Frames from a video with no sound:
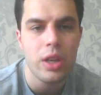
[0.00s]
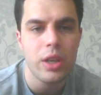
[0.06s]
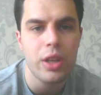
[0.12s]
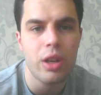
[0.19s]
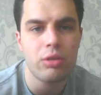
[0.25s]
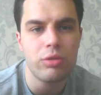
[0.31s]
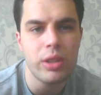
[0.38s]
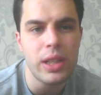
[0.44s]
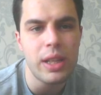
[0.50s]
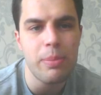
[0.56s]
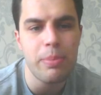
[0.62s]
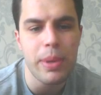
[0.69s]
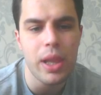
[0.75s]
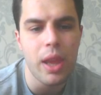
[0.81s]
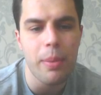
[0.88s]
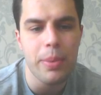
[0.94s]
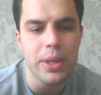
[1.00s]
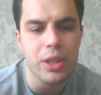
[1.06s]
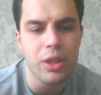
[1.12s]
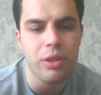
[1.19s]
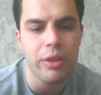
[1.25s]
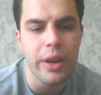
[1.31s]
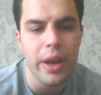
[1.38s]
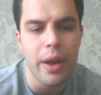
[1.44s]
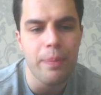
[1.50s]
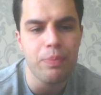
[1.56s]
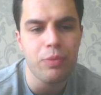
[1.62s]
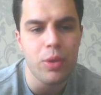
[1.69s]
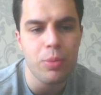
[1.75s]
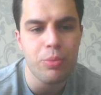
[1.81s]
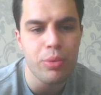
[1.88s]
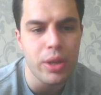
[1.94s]
you know, really build up his career
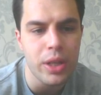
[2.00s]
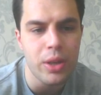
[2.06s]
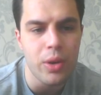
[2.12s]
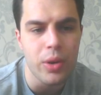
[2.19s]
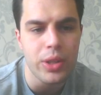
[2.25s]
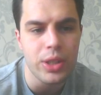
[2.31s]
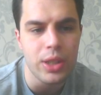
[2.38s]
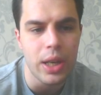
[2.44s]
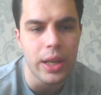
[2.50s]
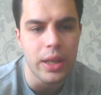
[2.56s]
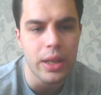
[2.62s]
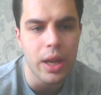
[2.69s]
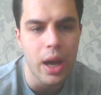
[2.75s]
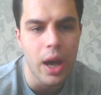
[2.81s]
pretty nicely.